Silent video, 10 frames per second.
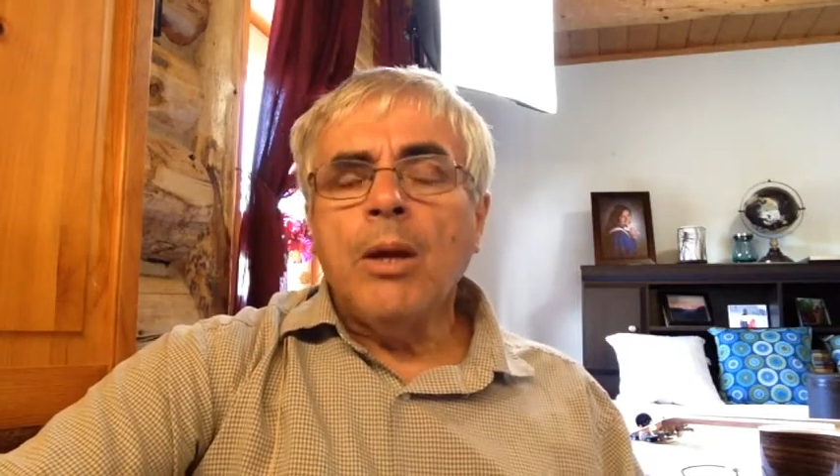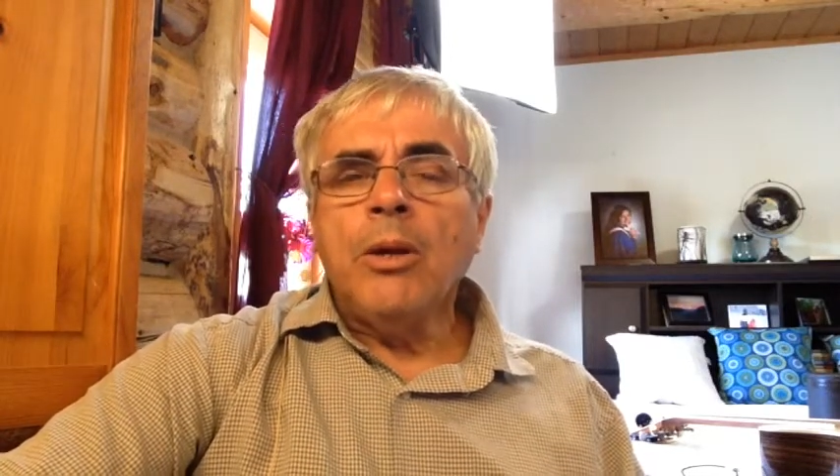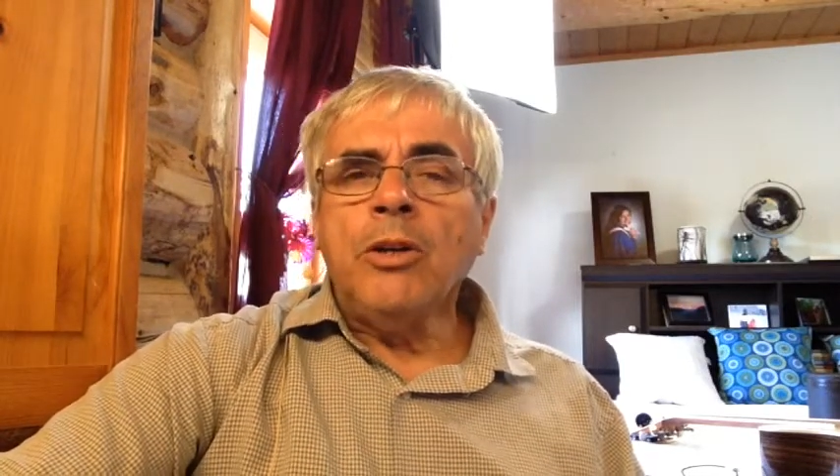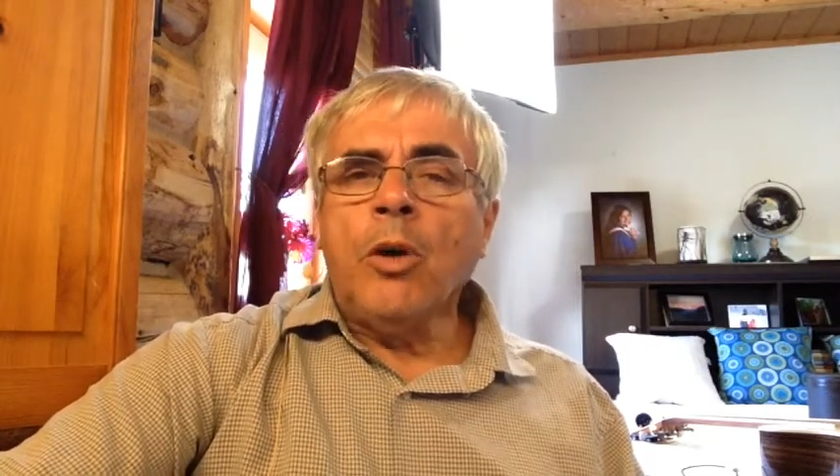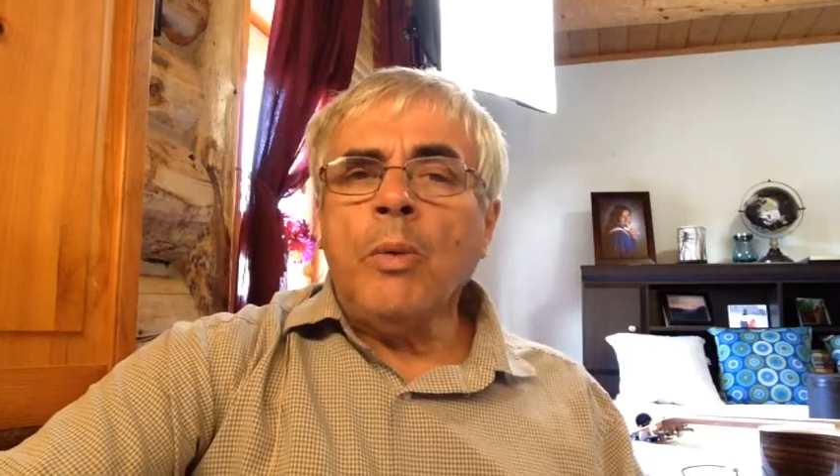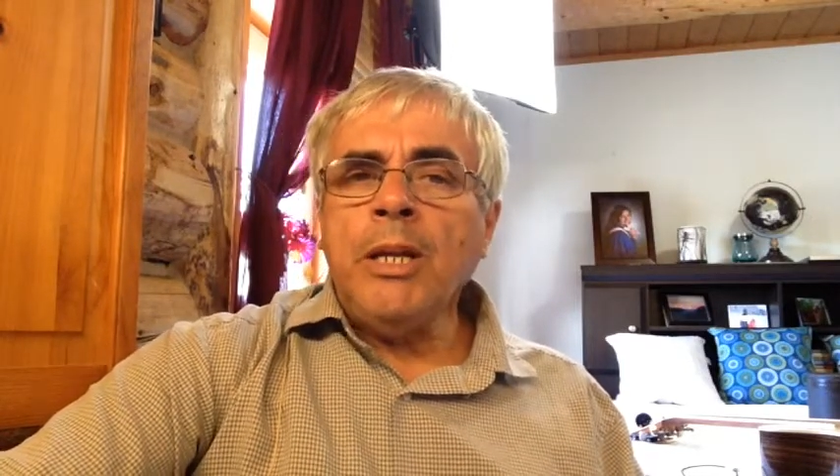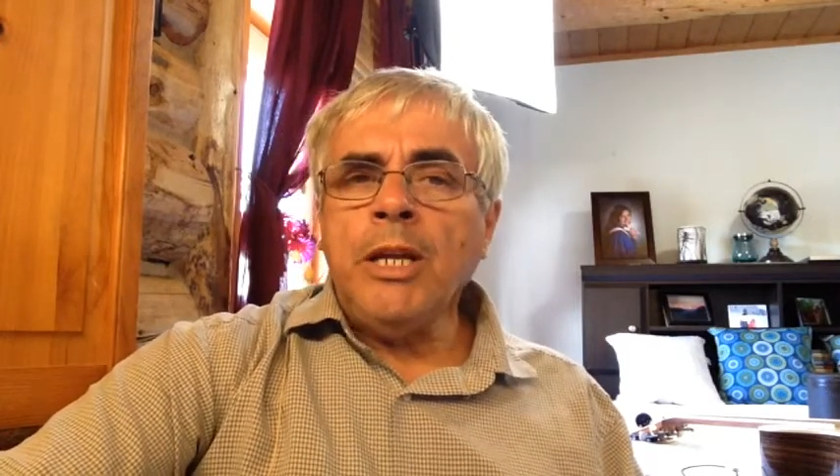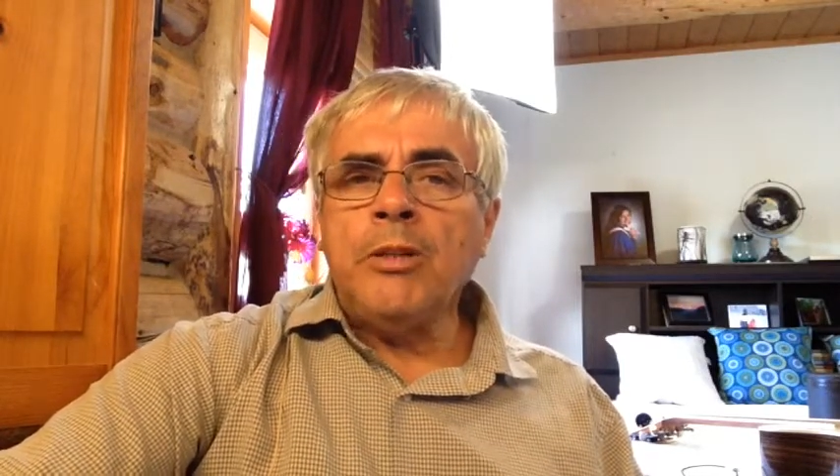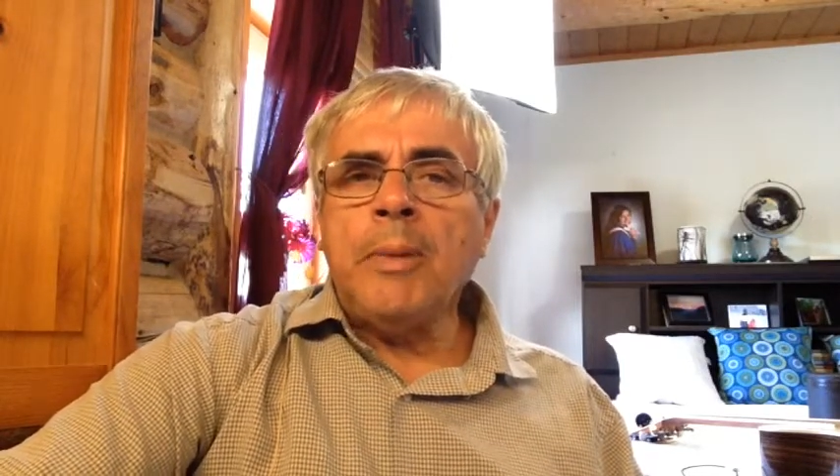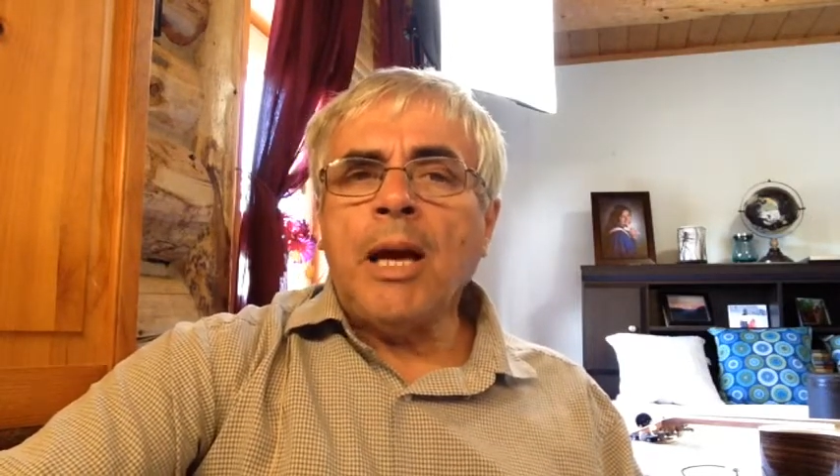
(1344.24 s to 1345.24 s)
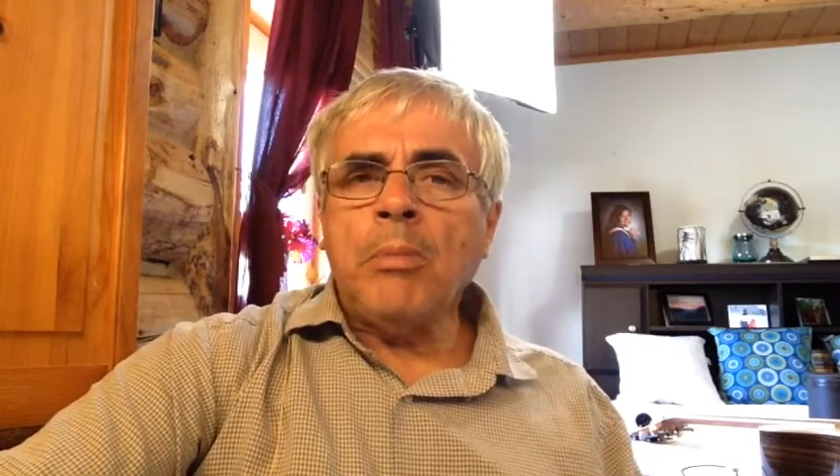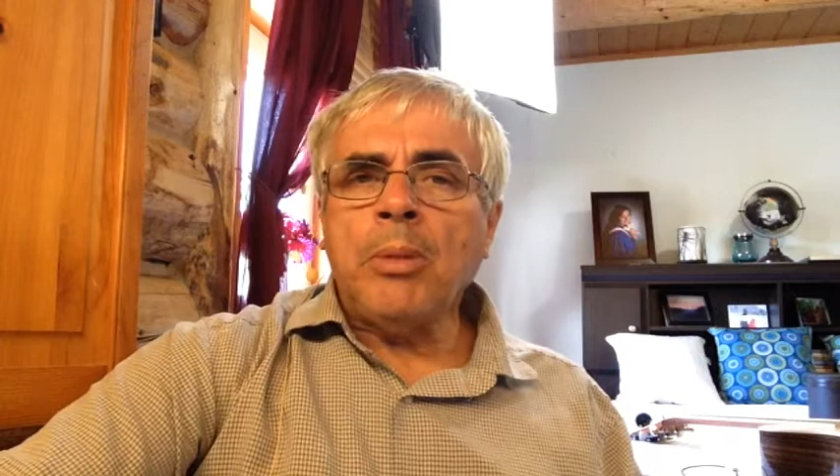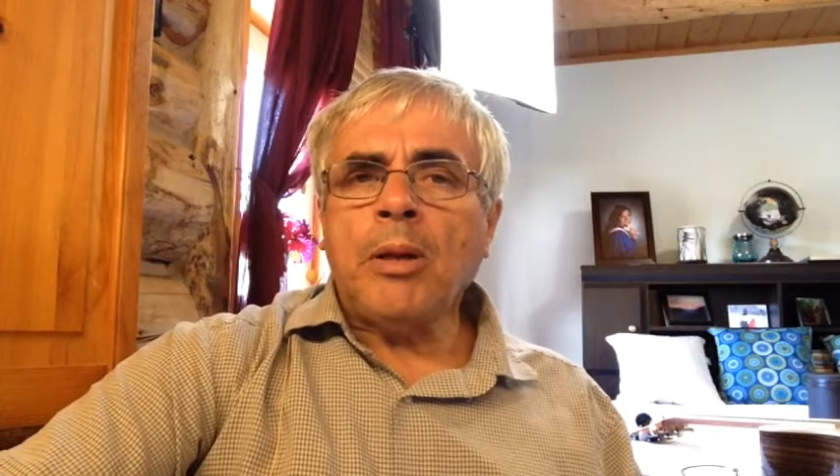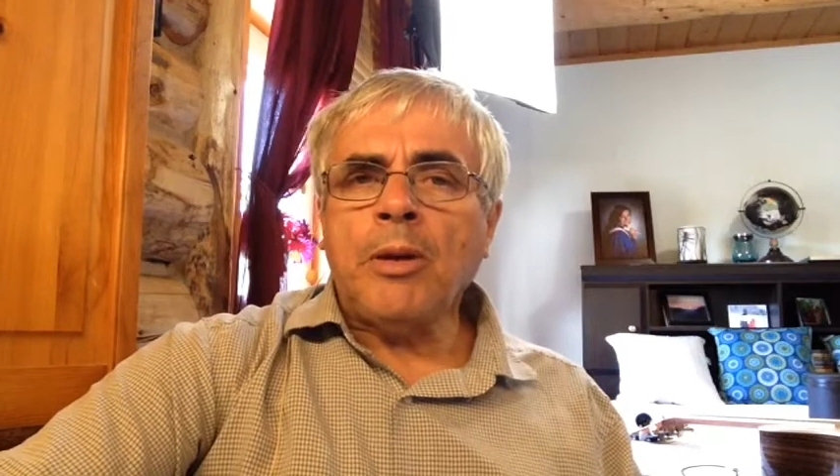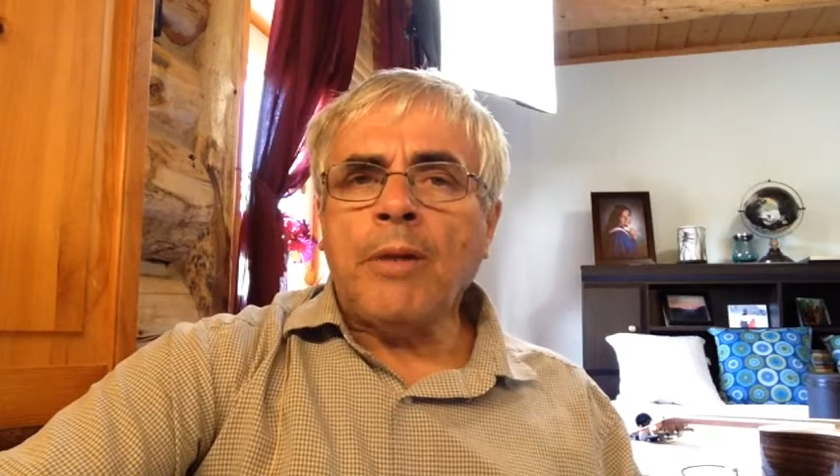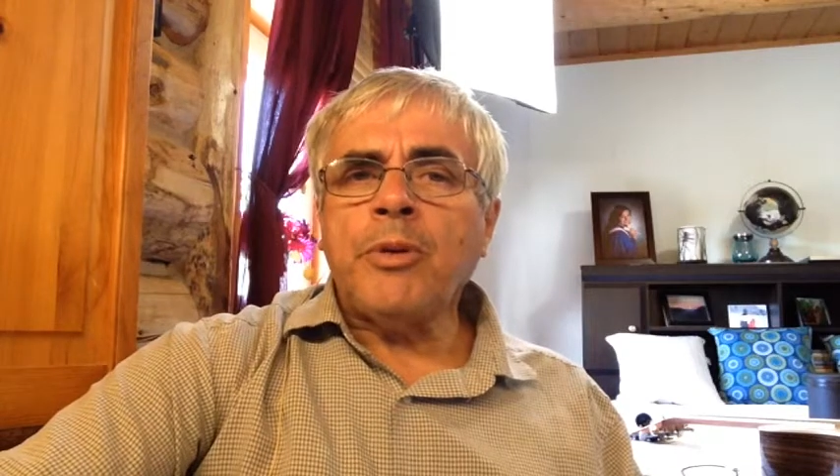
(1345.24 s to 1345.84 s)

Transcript: You know, we need to be humble enough